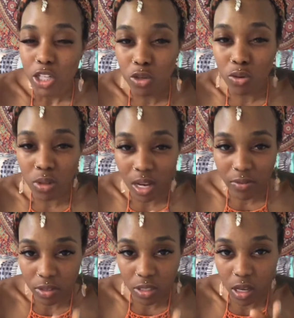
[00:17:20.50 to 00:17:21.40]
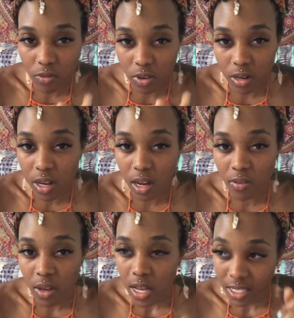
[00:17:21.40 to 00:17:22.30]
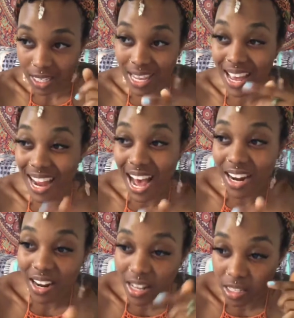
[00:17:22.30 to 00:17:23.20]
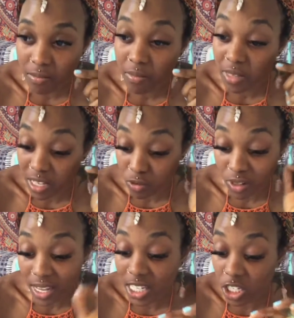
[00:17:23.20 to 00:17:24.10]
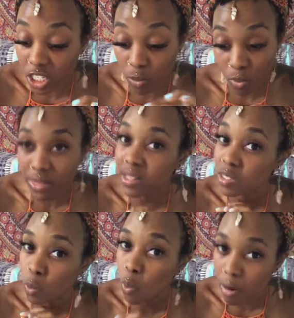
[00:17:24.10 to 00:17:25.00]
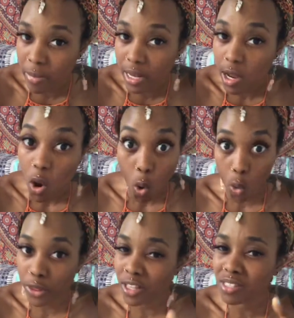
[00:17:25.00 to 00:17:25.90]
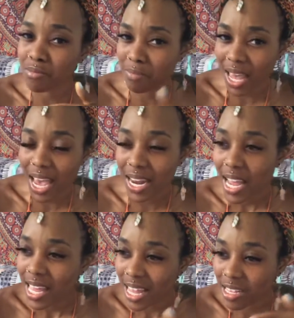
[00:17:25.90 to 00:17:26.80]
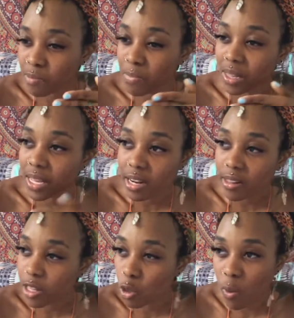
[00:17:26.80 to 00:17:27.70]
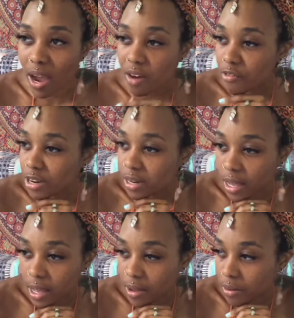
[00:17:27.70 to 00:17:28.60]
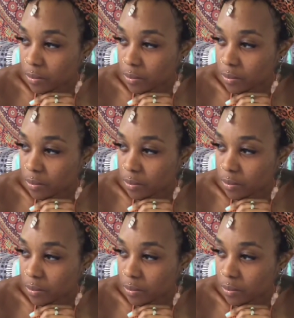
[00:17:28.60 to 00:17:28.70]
Do you love yourself enough to get out of this relationship with this woman or this man that's belittling you every day,